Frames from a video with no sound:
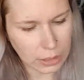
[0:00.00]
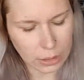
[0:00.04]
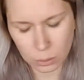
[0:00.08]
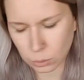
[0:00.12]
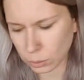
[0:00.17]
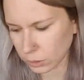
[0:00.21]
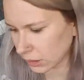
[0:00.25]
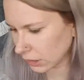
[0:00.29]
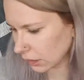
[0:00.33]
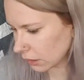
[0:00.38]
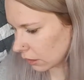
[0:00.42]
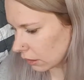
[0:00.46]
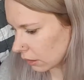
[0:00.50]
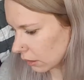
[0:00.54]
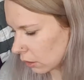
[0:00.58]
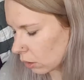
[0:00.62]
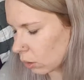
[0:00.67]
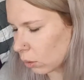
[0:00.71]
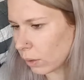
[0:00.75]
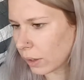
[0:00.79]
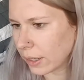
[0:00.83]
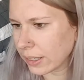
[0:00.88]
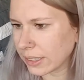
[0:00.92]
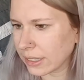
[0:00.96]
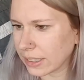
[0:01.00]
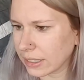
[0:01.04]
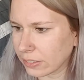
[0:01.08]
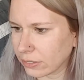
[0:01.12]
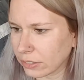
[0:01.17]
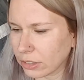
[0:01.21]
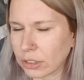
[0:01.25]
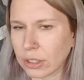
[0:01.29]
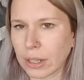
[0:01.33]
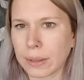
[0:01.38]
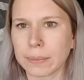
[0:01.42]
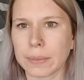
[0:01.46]
what's it called? Oh, I didn't
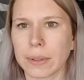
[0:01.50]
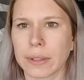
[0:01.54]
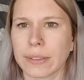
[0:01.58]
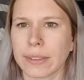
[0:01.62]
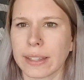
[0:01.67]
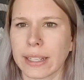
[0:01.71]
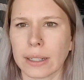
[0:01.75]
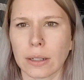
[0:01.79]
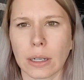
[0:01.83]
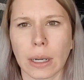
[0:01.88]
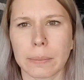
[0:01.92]
even grab the thing.